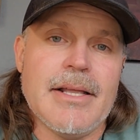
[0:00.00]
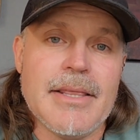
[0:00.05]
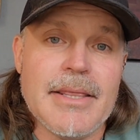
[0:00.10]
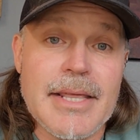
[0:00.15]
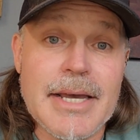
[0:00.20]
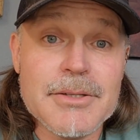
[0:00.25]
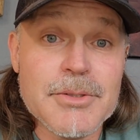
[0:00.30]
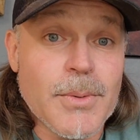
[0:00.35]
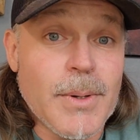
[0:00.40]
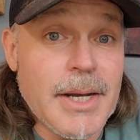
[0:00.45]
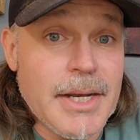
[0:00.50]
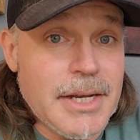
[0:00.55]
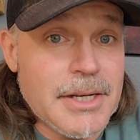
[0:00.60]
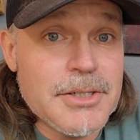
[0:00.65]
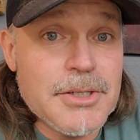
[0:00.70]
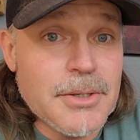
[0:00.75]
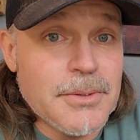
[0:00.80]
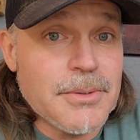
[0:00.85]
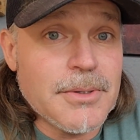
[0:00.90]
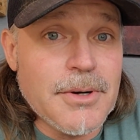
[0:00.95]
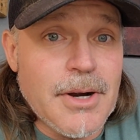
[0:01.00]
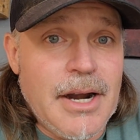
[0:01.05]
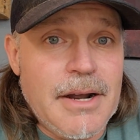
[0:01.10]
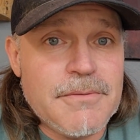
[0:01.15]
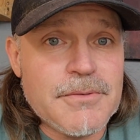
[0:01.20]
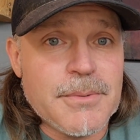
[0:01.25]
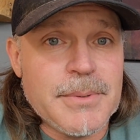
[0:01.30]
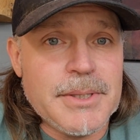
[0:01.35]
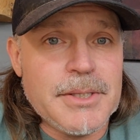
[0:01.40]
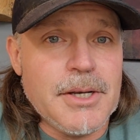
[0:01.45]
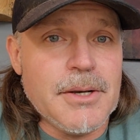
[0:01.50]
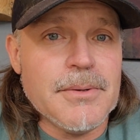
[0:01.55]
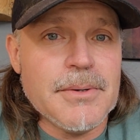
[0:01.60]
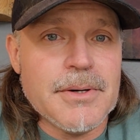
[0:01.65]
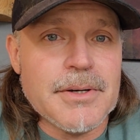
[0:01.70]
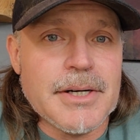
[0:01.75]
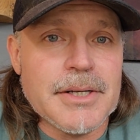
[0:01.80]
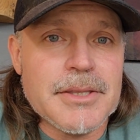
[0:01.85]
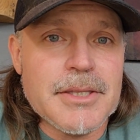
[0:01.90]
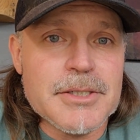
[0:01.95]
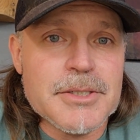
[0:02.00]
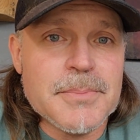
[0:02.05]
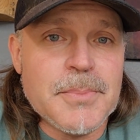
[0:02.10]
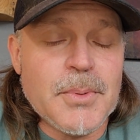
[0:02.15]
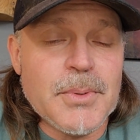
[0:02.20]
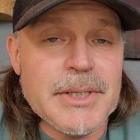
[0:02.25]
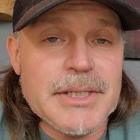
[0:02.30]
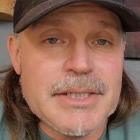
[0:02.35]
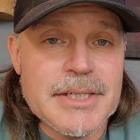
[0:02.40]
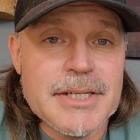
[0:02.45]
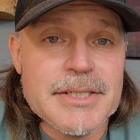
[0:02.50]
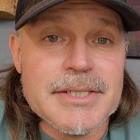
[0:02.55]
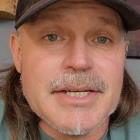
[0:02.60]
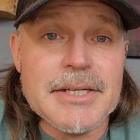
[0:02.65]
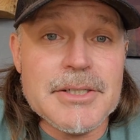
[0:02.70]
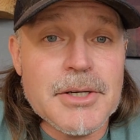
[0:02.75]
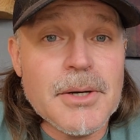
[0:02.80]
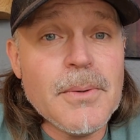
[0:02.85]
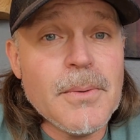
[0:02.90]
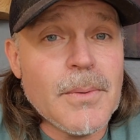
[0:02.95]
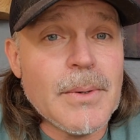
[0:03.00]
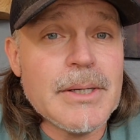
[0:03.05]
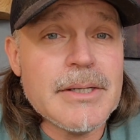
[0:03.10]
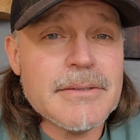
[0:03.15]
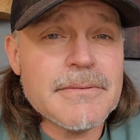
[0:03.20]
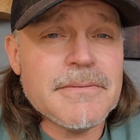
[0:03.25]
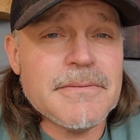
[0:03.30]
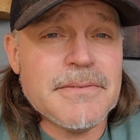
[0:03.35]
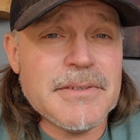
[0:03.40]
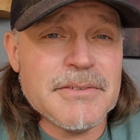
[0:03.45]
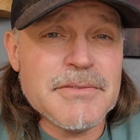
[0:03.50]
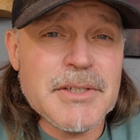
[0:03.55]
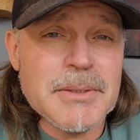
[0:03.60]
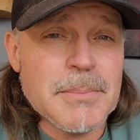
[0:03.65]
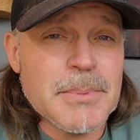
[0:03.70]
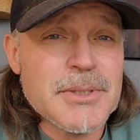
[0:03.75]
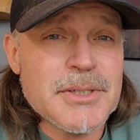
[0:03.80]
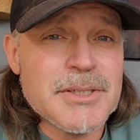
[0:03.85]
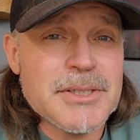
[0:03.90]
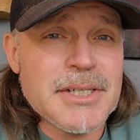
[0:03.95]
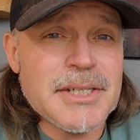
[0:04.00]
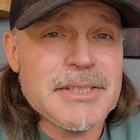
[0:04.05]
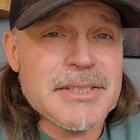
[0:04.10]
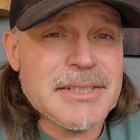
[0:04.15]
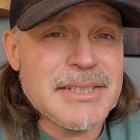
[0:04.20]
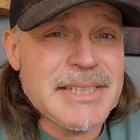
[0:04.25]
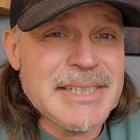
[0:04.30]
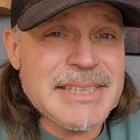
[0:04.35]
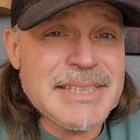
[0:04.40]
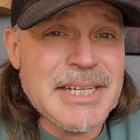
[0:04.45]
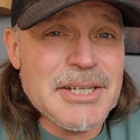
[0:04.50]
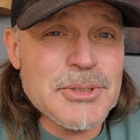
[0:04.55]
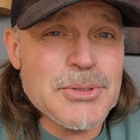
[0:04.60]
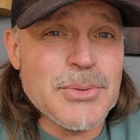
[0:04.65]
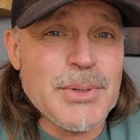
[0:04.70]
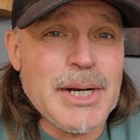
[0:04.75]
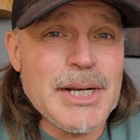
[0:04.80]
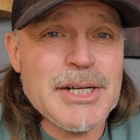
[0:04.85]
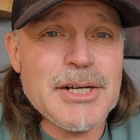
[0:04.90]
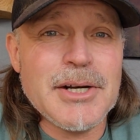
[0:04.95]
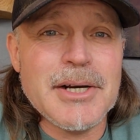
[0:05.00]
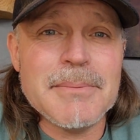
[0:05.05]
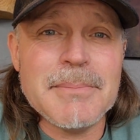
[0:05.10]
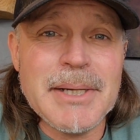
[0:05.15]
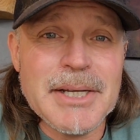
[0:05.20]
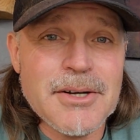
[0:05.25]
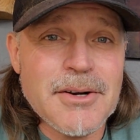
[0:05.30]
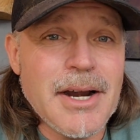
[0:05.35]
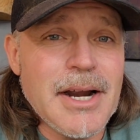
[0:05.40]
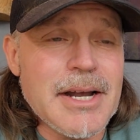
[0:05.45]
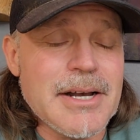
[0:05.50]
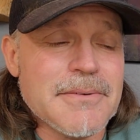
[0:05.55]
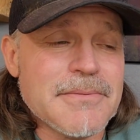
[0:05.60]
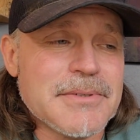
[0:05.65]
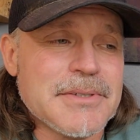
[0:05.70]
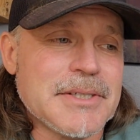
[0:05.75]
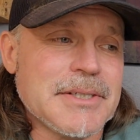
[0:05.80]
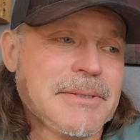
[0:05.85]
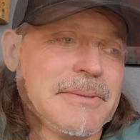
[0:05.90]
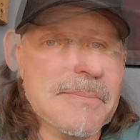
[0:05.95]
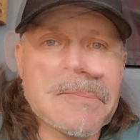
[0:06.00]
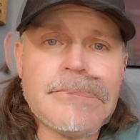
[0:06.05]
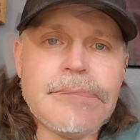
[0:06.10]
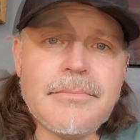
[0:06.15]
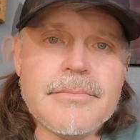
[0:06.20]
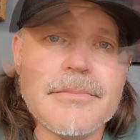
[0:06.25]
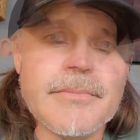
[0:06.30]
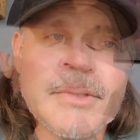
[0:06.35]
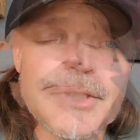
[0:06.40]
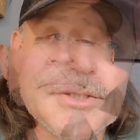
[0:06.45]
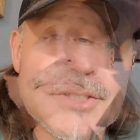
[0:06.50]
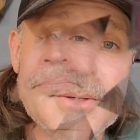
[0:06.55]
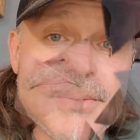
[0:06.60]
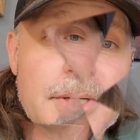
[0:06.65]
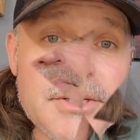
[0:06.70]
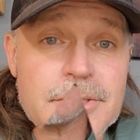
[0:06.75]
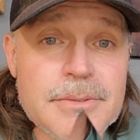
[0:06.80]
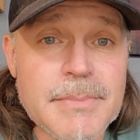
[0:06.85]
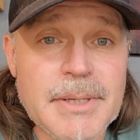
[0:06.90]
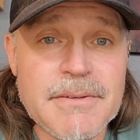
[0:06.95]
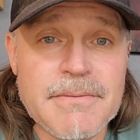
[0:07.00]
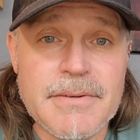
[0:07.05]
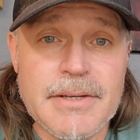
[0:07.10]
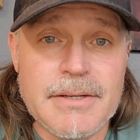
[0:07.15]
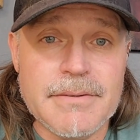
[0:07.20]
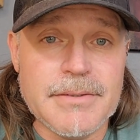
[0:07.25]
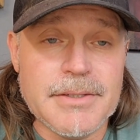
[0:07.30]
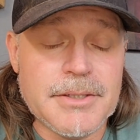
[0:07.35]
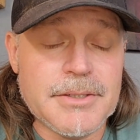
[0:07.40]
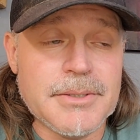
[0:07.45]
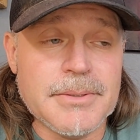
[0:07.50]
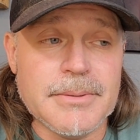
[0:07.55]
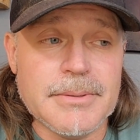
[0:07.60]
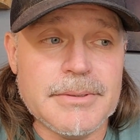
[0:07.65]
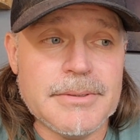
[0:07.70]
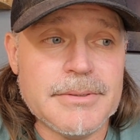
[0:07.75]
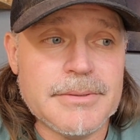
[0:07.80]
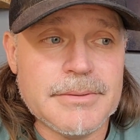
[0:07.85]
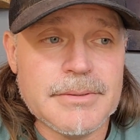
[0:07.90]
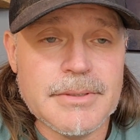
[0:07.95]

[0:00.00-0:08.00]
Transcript: that's why I don't graft with yogurt at this point, because I don't want 50% success rate on my grafts. So here's my favorite tool,